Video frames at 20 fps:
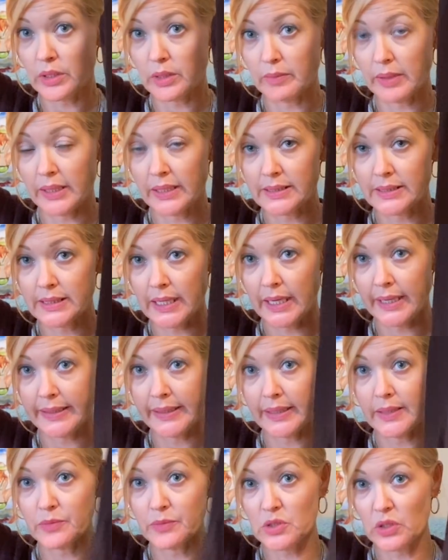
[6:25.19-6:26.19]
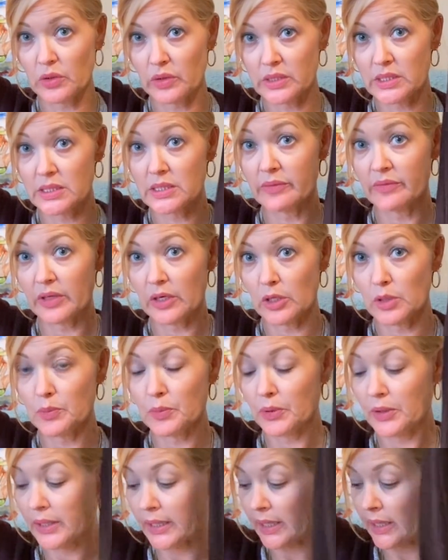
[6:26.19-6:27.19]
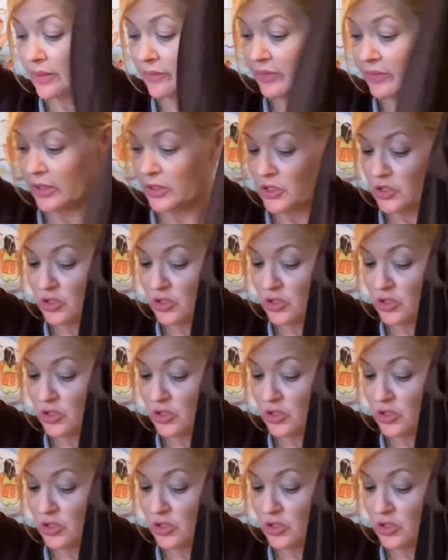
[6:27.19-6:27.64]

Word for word: in my anxiety. So this is a very pretty, very